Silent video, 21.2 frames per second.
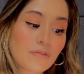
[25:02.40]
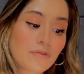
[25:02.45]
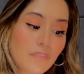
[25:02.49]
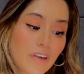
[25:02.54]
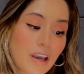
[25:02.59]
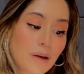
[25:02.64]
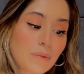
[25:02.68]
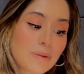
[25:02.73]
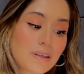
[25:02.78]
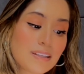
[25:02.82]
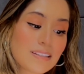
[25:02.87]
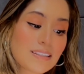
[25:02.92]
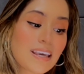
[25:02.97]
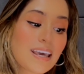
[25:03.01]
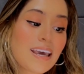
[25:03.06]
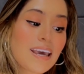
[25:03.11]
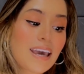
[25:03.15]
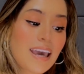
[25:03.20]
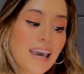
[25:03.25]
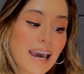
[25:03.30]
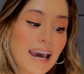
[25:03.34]
families
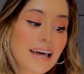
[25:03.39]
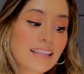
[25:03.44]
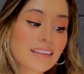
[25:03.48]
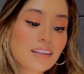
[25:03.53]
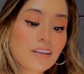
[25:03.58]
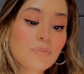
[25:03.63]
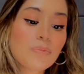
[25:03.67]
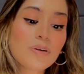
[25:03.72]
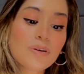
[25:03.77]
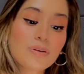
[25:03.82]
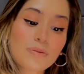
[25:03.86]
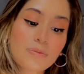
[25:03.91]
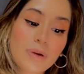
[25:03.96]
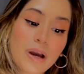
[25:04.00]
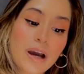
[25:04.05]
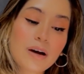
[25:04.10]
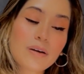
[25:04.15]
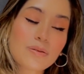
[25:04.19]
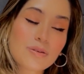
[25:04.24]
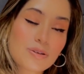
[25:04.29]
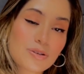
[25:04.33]
had they been
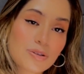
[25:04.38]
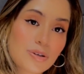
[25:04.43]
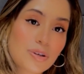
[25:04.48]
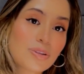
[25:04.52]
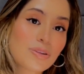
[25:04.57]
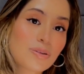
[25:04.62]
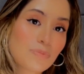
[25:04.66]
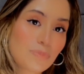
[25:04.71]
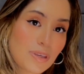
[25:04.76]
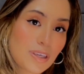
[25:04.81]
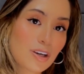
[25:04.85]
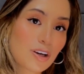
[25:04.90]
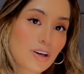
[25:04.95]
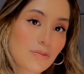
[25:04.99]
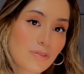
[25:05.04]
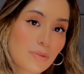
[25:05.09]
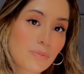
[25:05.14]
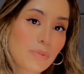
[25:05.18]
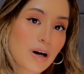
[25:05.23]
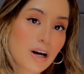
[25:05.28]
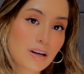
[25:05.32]
around during the peak of
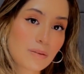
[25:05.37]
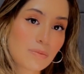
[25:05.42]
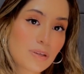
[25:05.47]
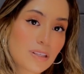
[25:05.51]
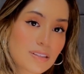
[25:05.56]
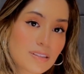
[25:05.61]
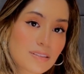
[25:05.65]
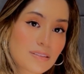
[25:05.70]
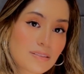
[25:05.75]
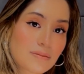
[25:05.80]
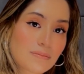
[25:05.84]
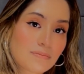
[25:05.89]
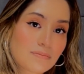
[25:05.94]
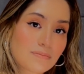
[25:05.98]
lobotomies.